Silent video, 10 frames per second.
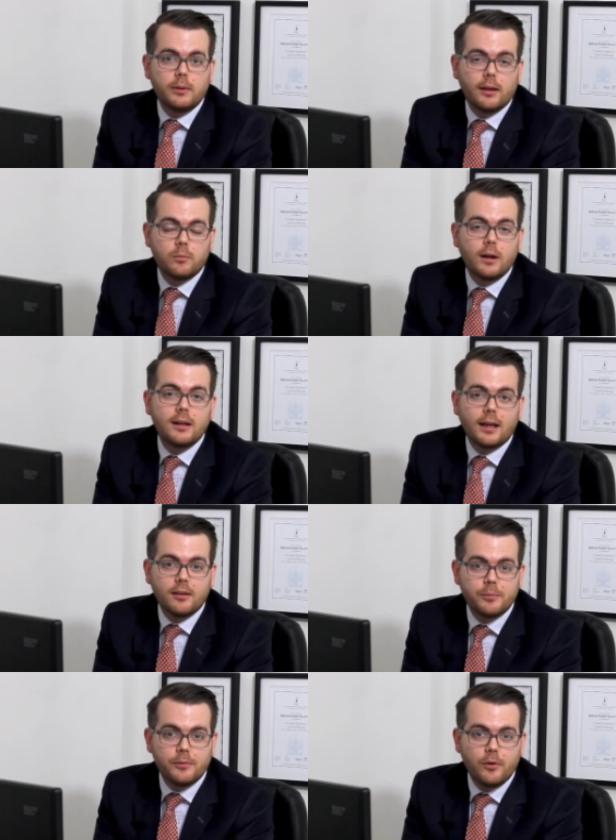we had one
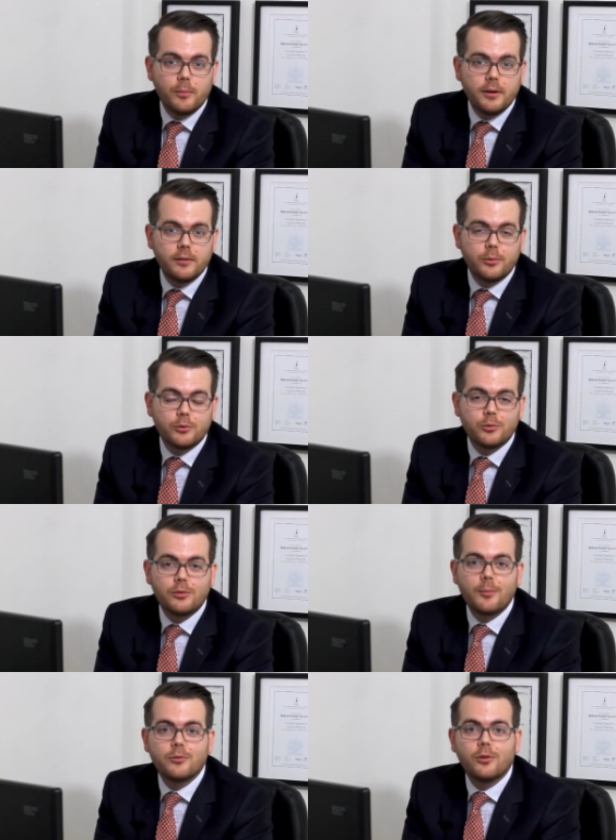negative performer, which was
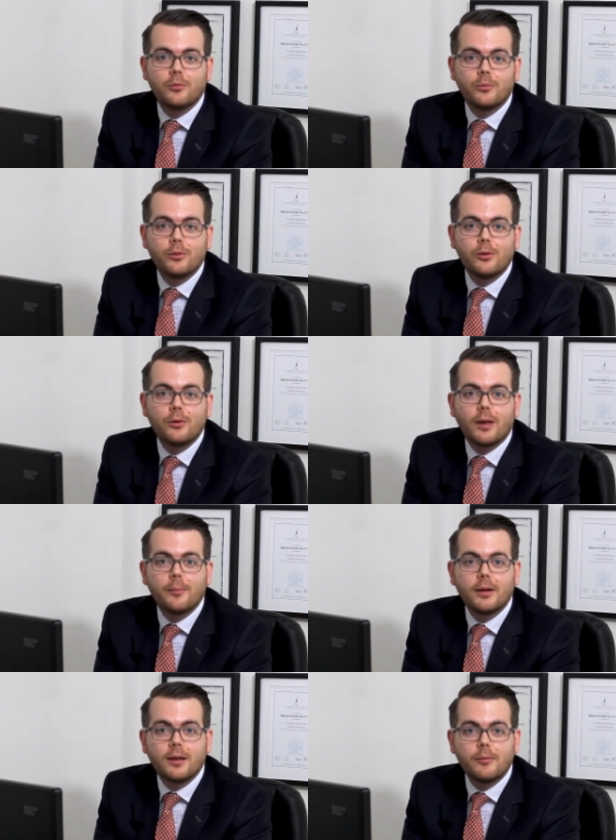Neptune with the UK
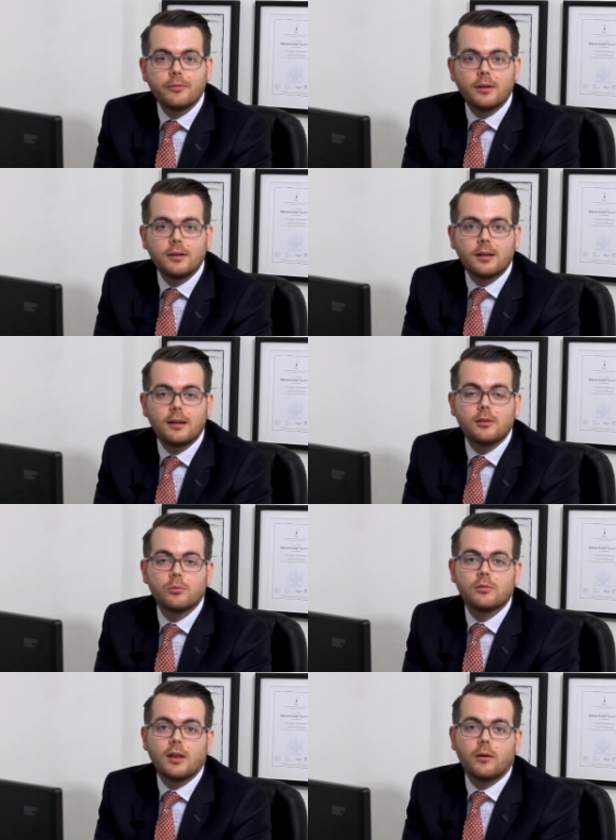Mid Cap Fund, and this
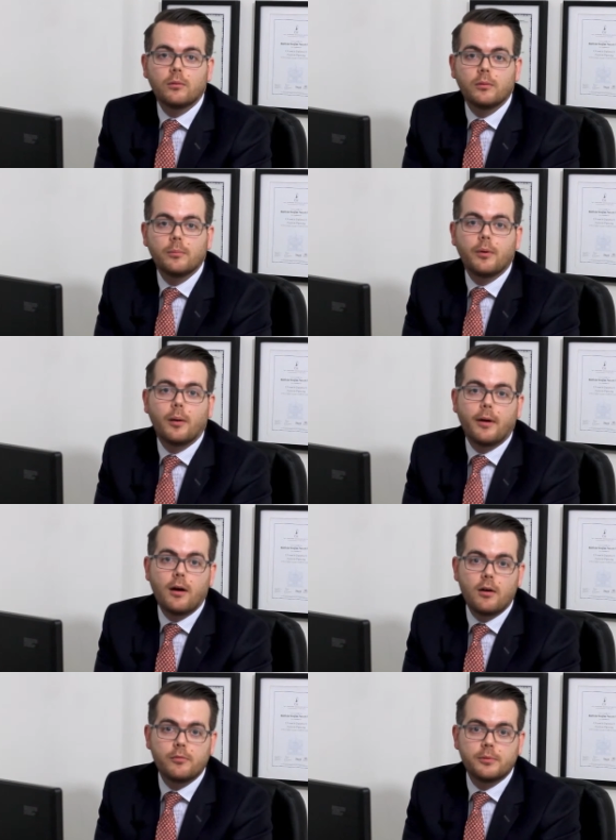was down by about
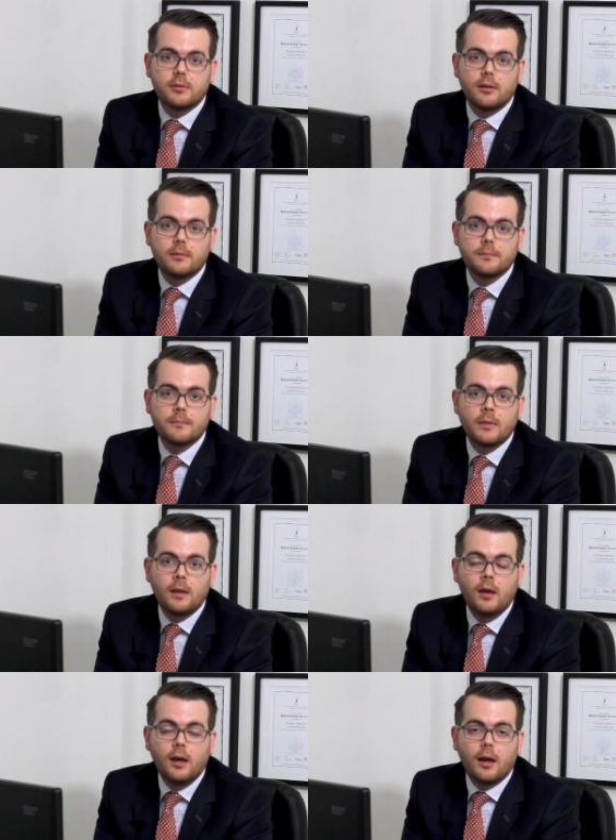
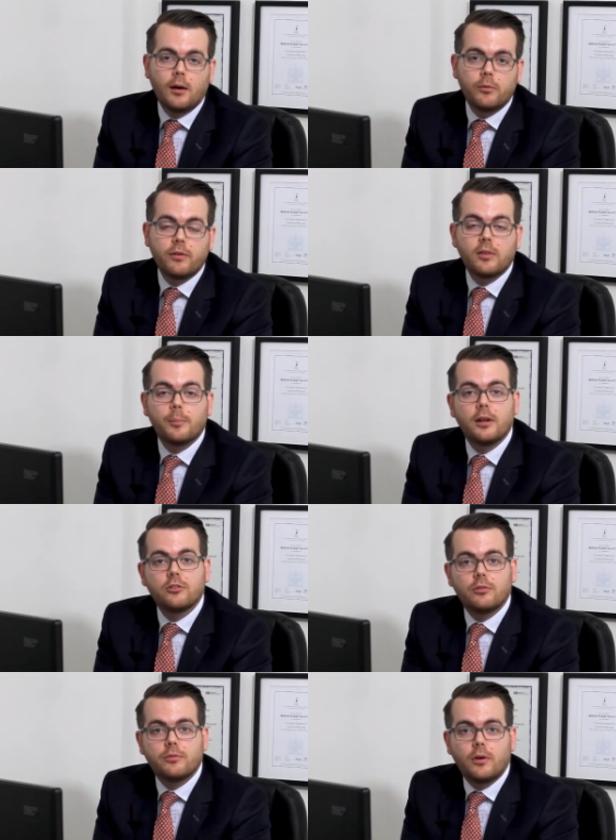0.5%. We've had the
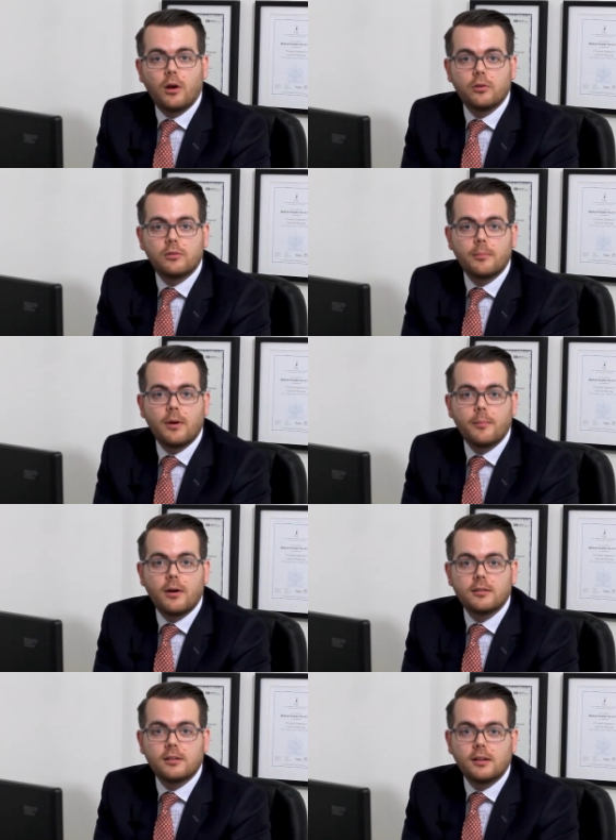pleasure of hosting Mark
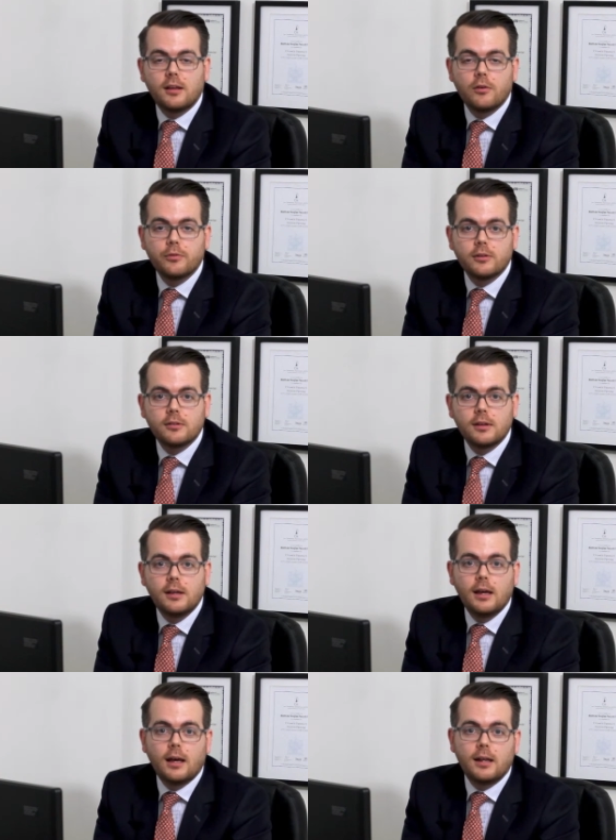Martin in the office,
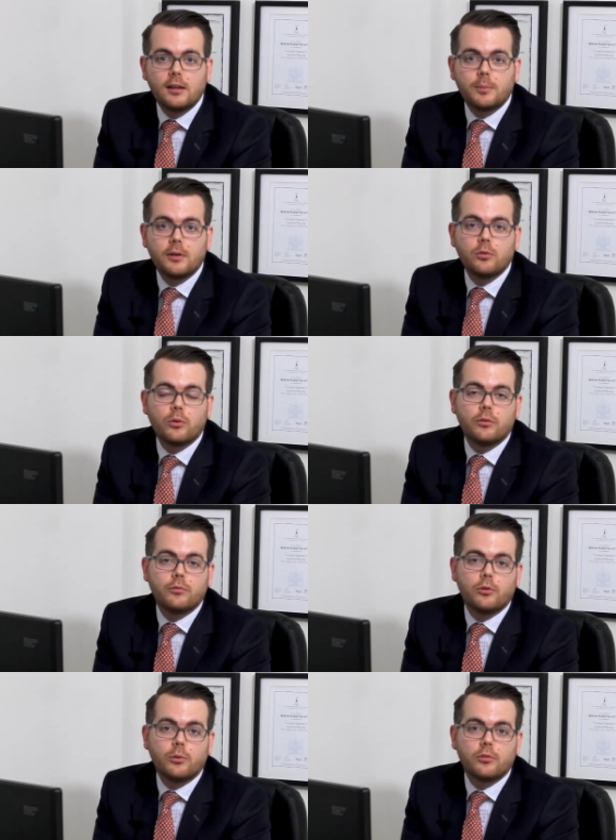and he's been talking
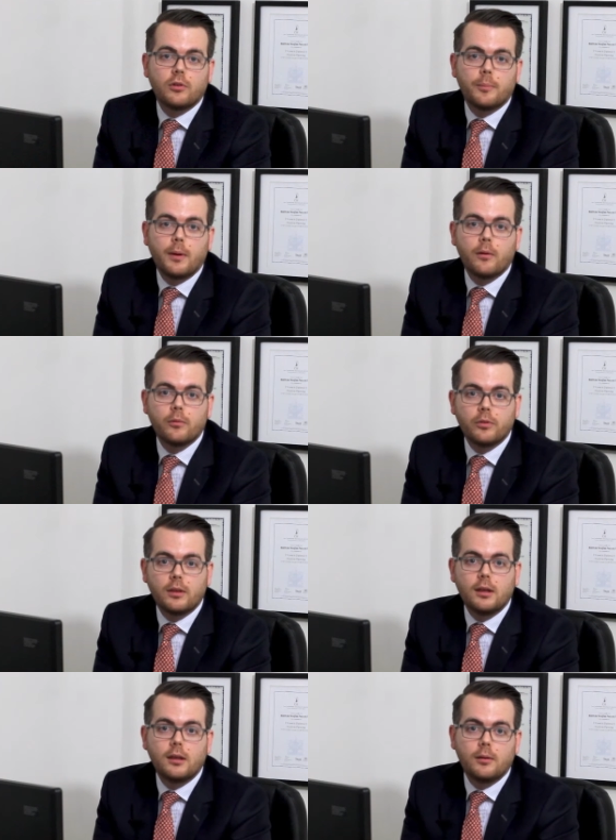to us about the